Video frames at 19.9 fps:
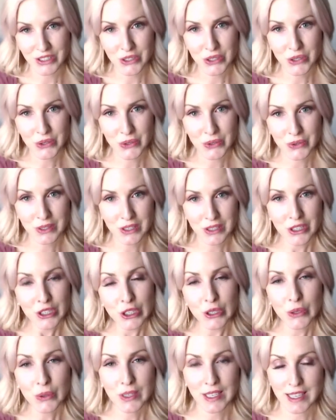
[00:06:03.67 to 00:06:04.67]
to
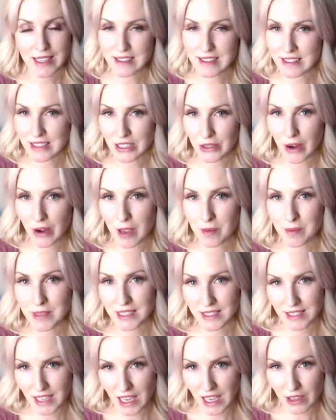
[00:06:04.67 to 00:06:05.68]
your Instagram
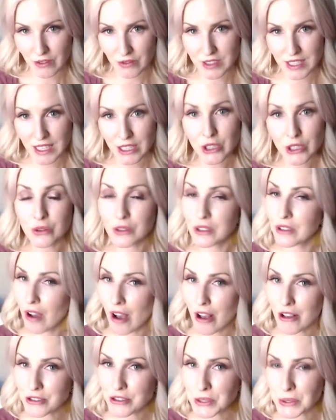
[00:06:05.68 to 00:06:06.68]
saves, and you can
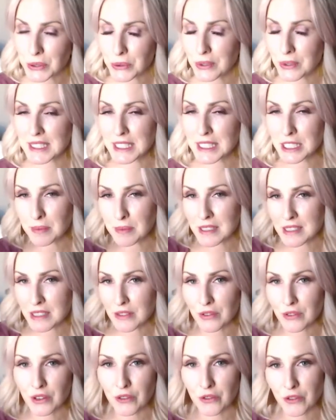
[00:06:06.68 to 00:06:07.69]
also create
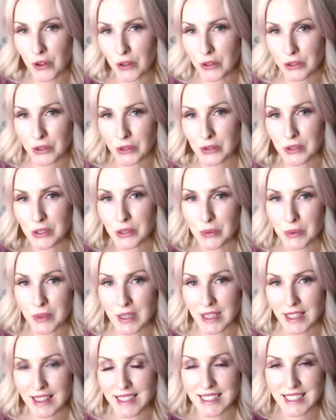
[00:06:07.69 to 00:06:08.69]
specific folders
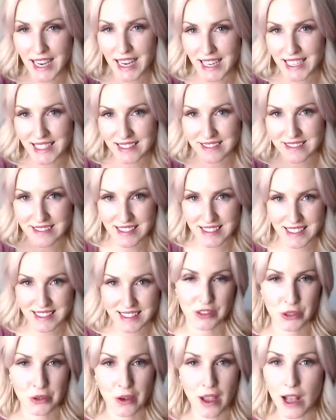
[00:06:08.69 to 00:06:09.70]
with titles
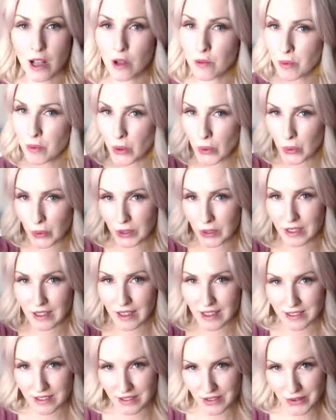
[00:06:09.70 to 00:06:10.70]
to help
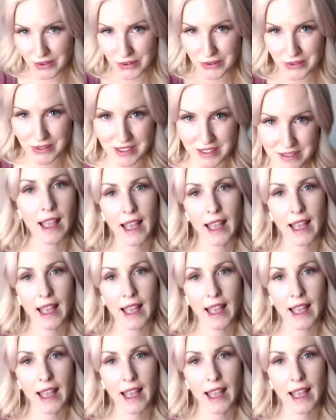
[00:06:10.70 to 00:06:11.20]
organize those.